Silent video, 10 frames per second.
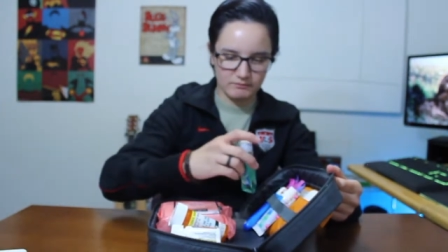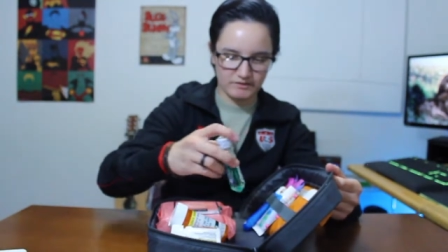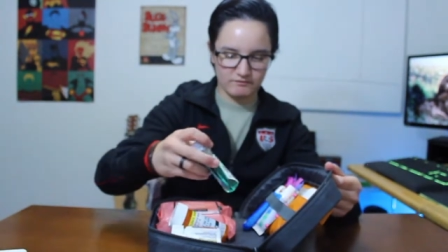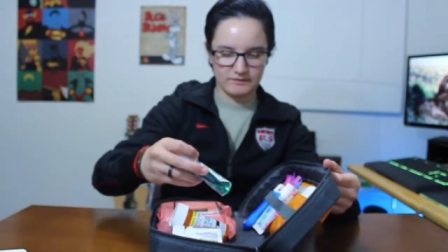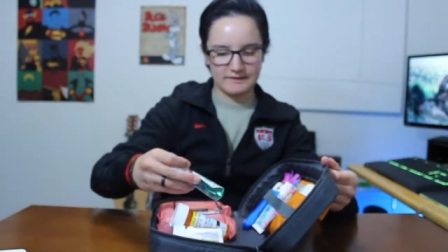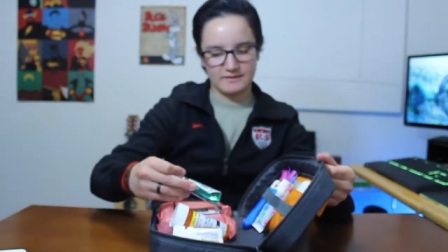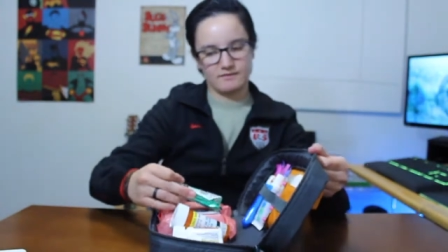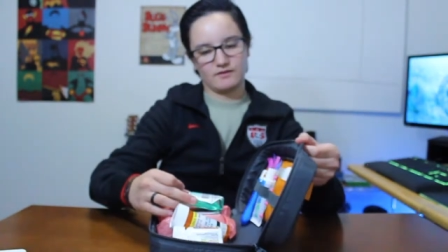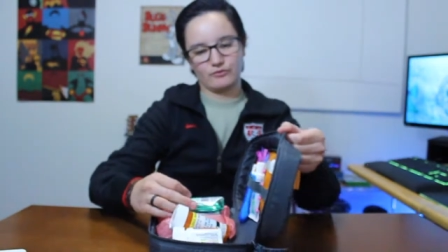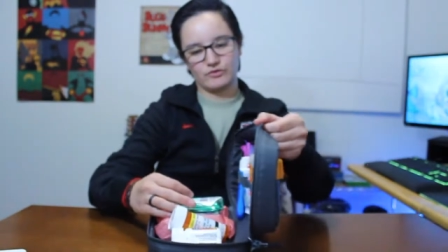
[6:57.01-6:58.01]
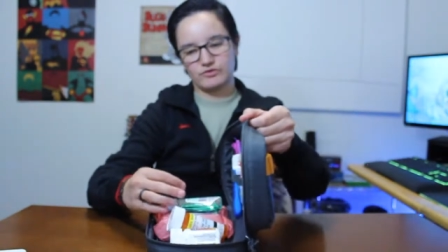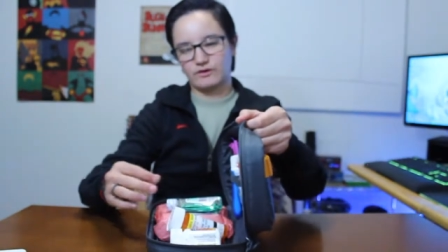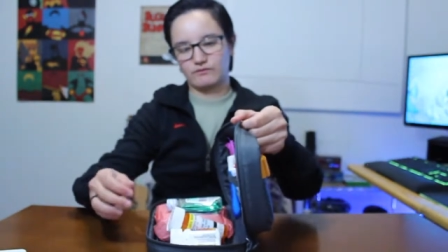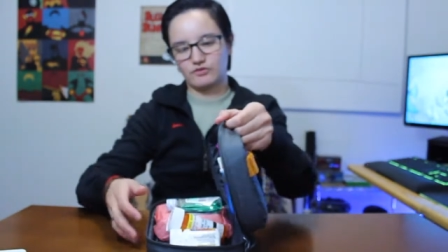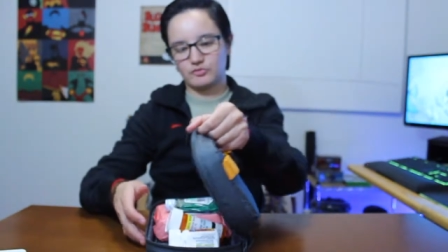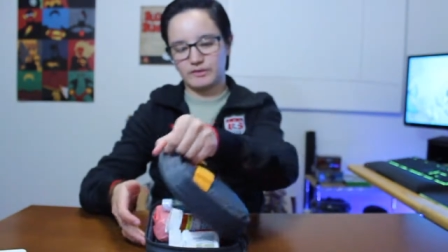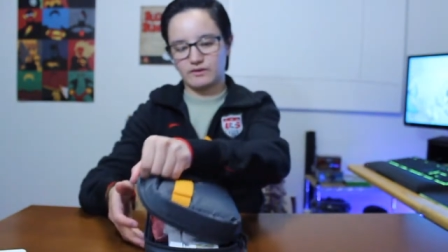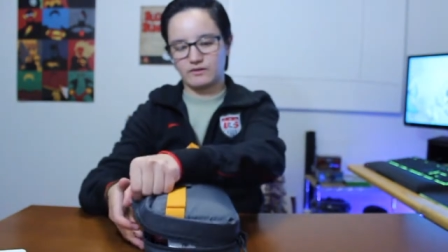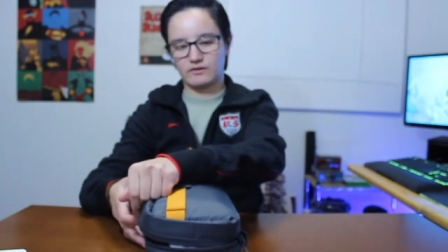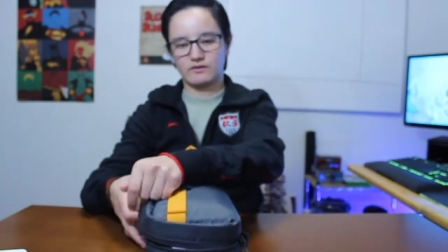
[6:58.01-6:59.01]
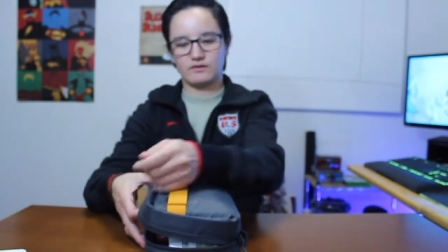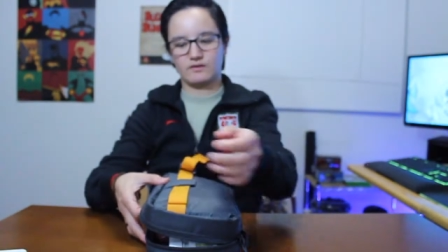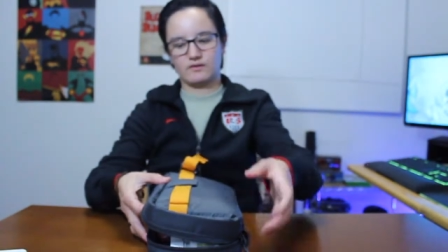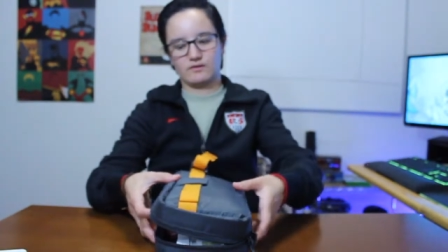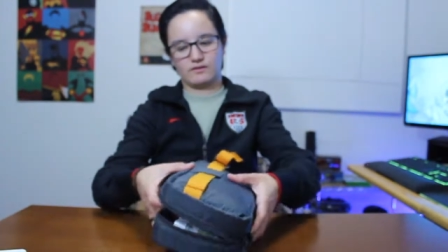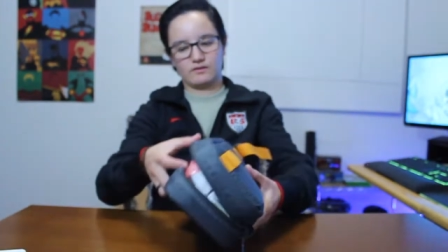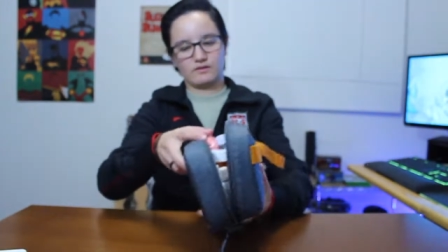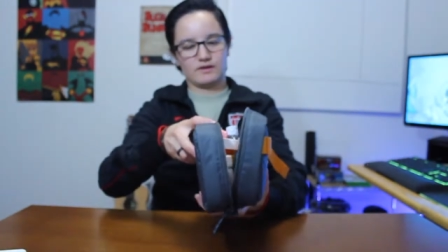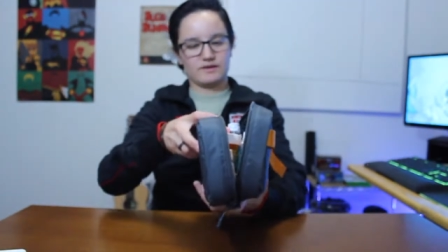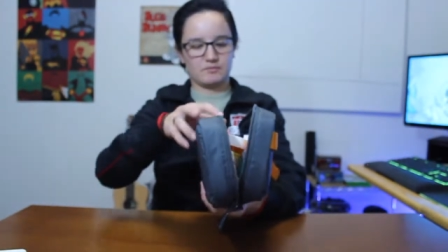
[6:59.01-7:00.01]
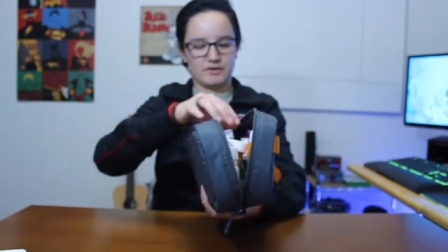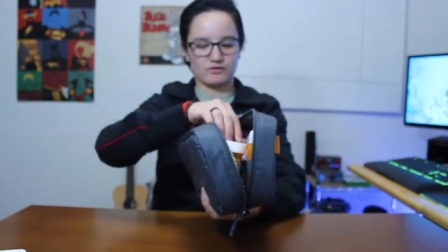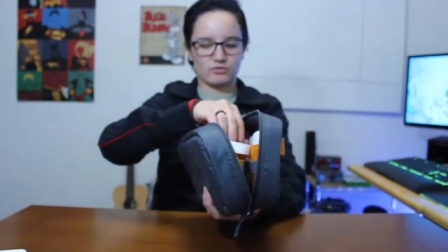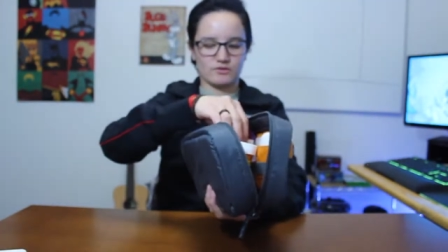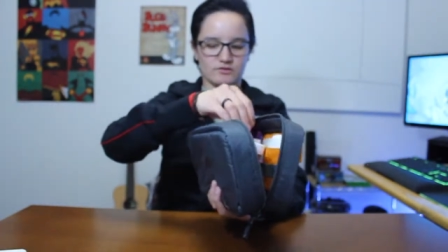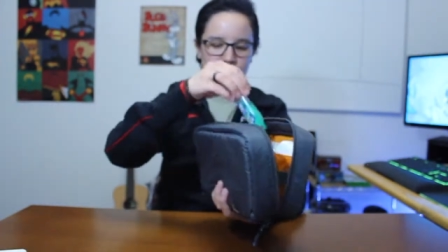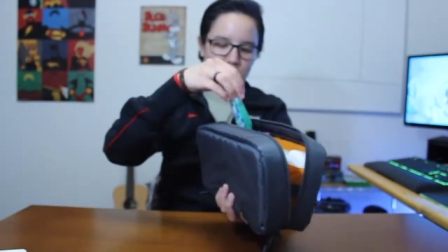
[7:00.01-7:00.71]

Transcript: my lady thing, which I will spare any males watching